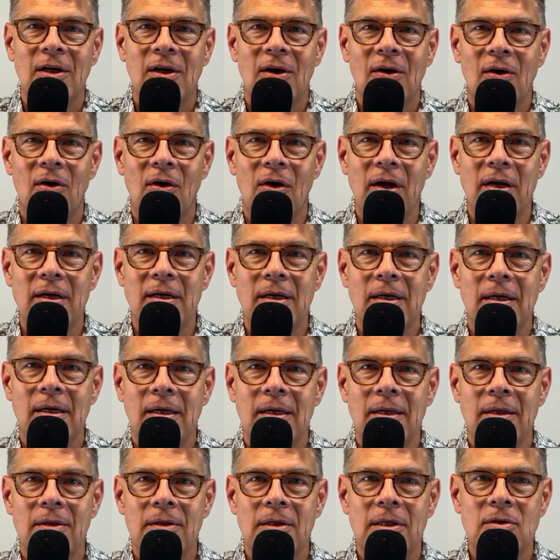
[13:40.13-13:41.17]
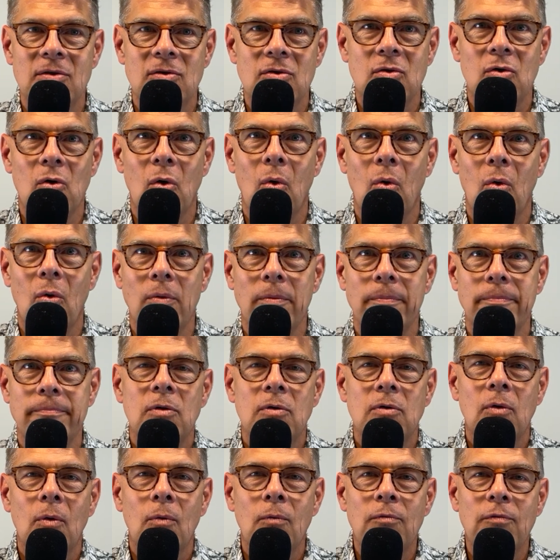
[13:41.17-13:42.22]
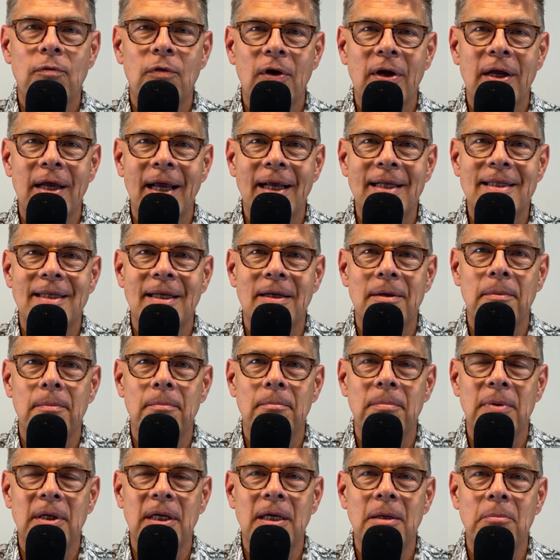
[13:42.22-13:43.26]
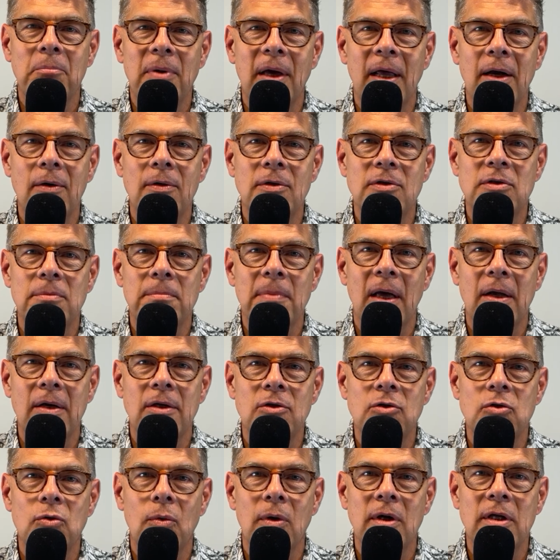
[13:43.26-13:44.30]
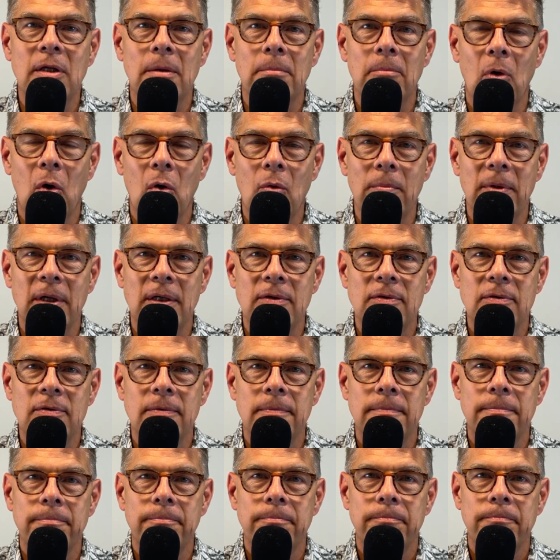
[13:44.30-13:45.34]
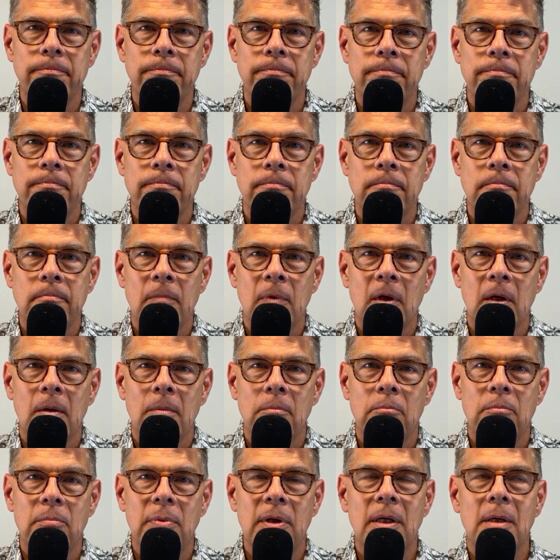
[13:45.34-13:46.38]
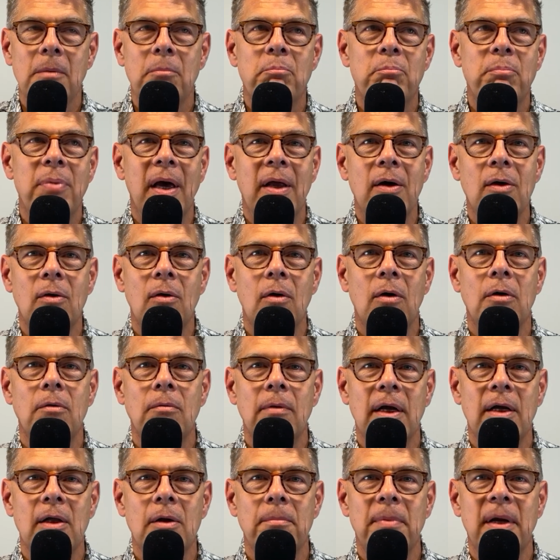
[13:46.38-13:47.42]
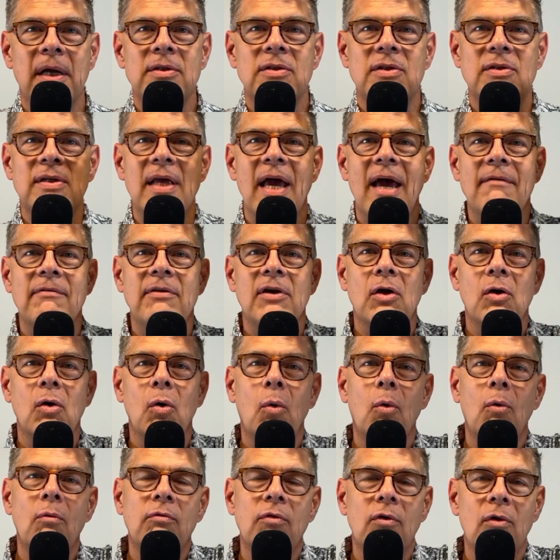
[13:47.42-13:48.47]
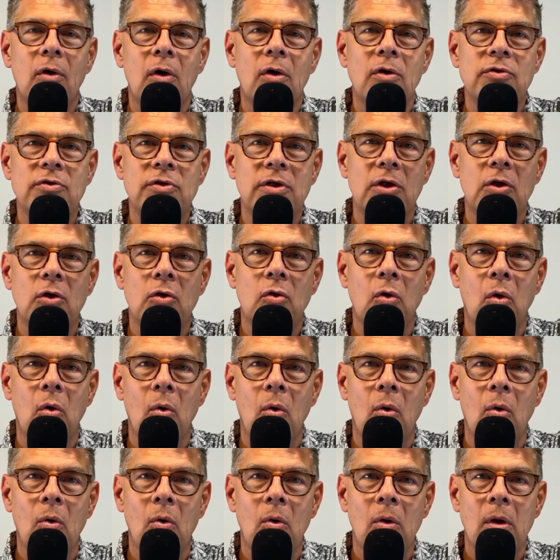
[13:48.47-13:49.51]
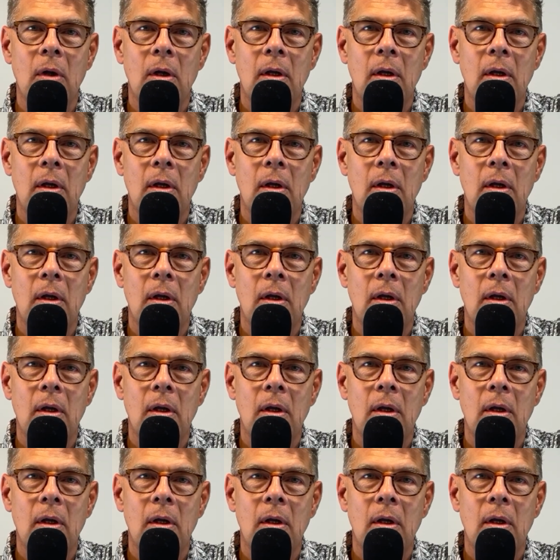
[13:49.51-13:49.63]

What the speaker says: on this goal. Don't forget that being better is about enjoying the moment. Being better on a regular basis, having an overarching goal